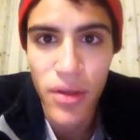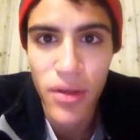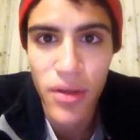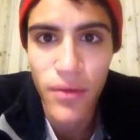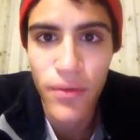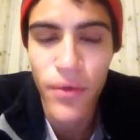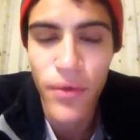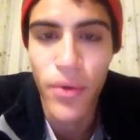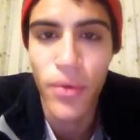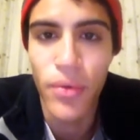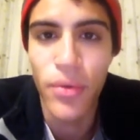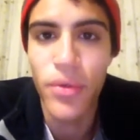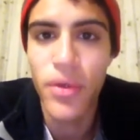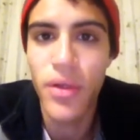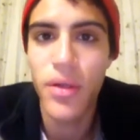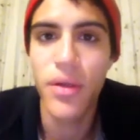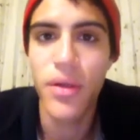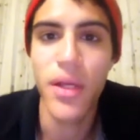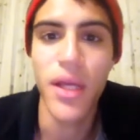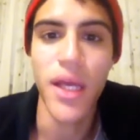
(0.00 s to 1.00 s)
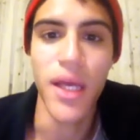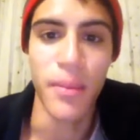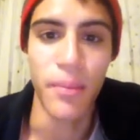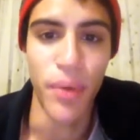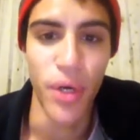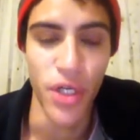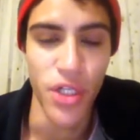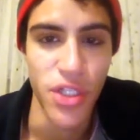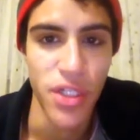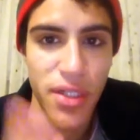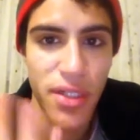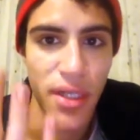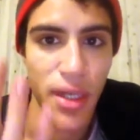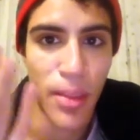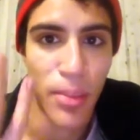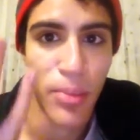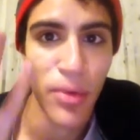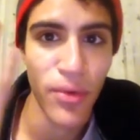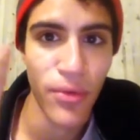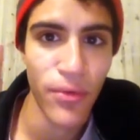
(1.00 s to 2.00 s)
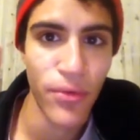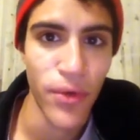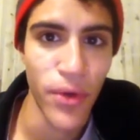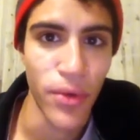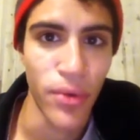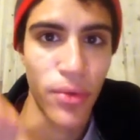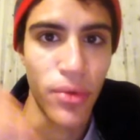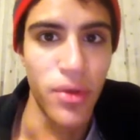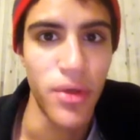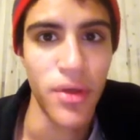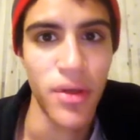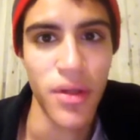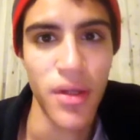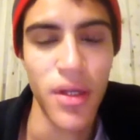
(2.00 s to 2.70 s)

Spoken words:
food and pushes up food.